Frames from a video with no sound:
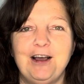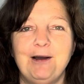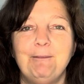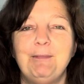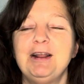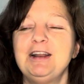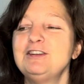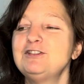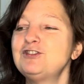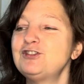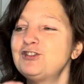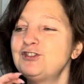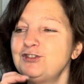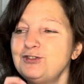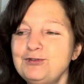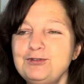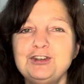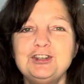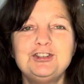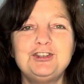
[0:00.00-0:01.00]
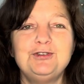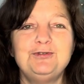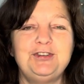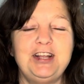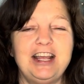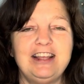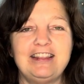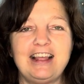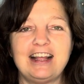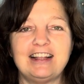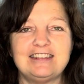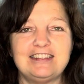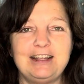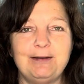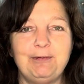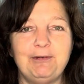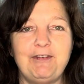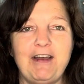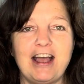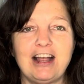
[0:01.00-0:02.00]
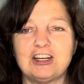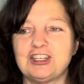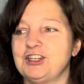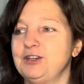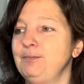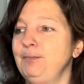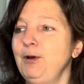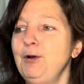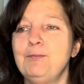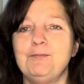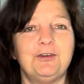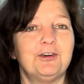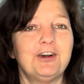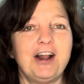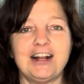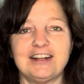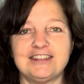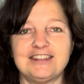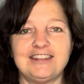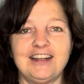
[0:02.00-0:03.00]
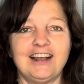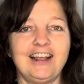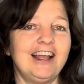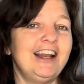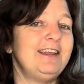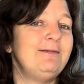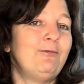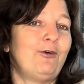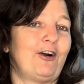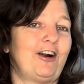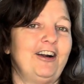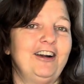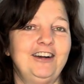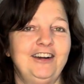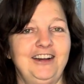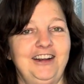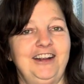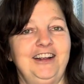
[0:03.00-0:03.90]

But as soon as you take that step of action, boom, you're not stuck anymore.